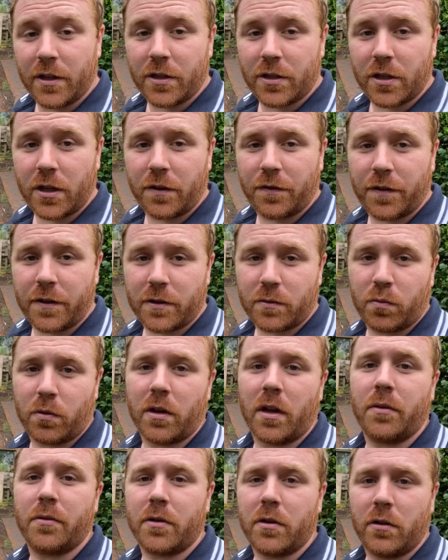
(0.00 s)
The surface,
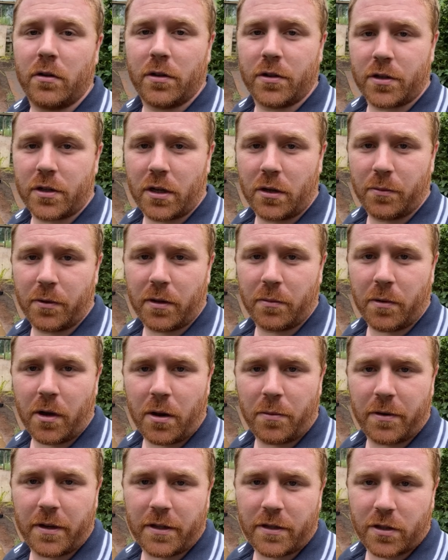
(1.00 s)
what I would call the scum at the
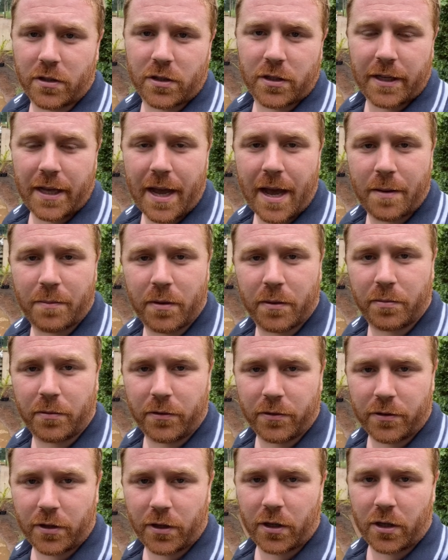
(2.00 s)
moment, is just the air
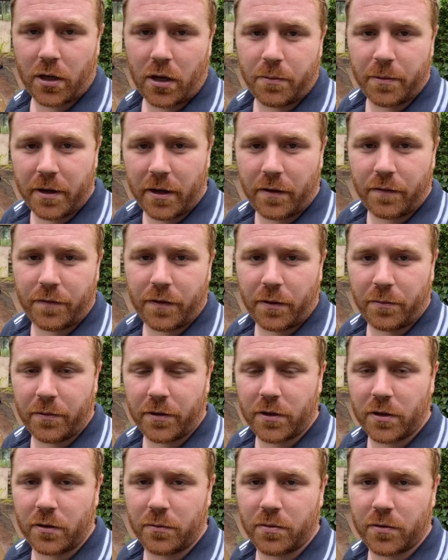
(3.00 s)
bubbles that are coming up from
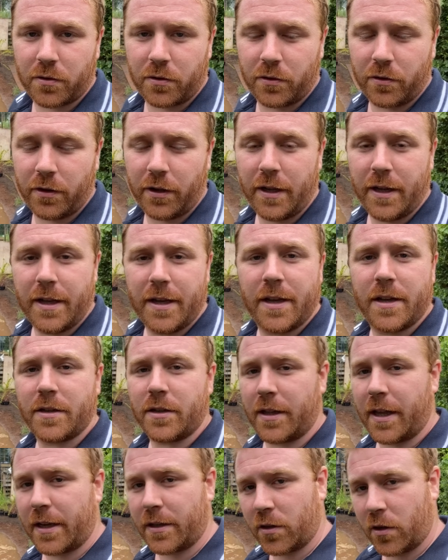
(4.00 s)
the subsoil,
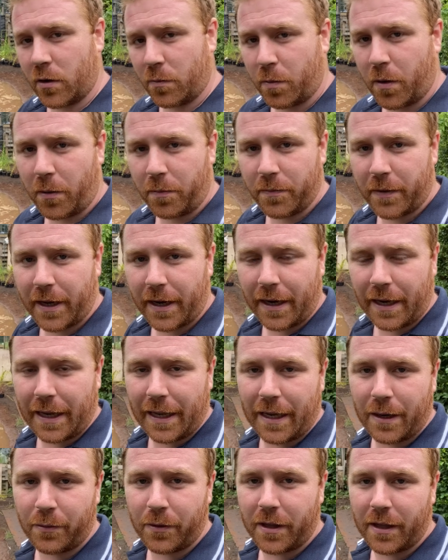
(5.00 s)
so that's not a problem, that'll
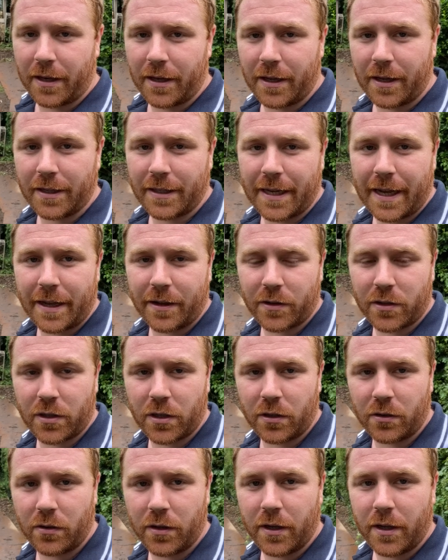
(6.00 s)
clear within a day or
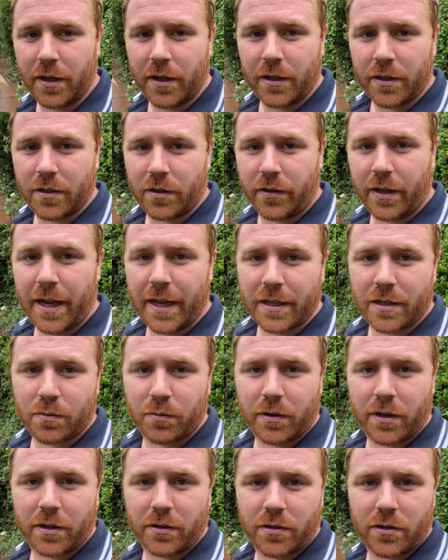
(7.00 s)
two. So yes,
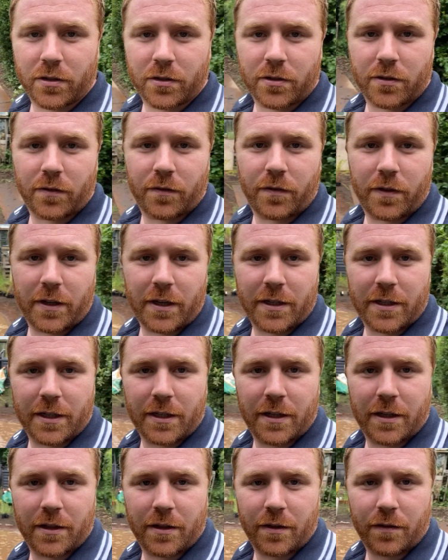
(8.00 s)
we are just
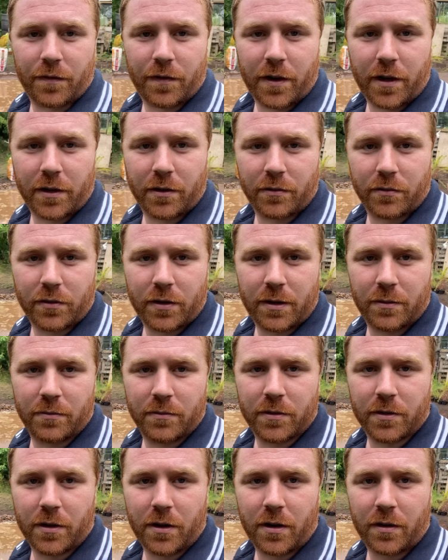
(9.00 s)
finishing the final
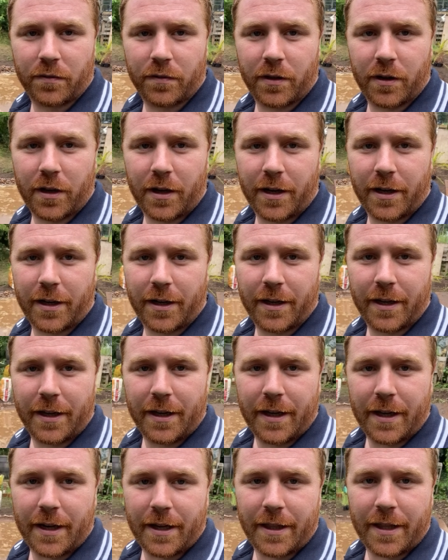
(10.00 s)
trims of the liner
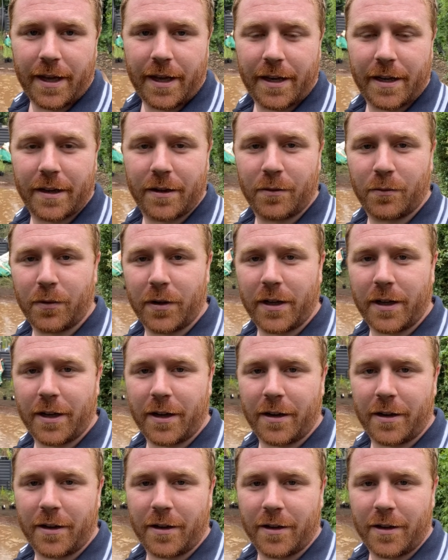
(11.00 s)
and then we
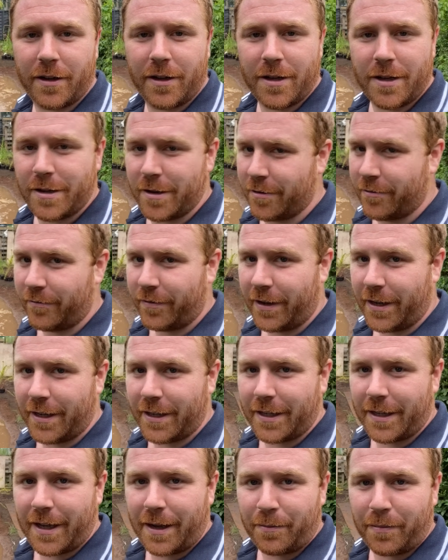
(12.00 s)
are ready
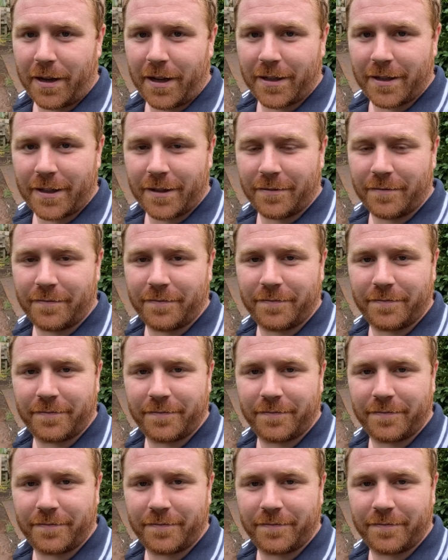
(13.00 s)
to get planting.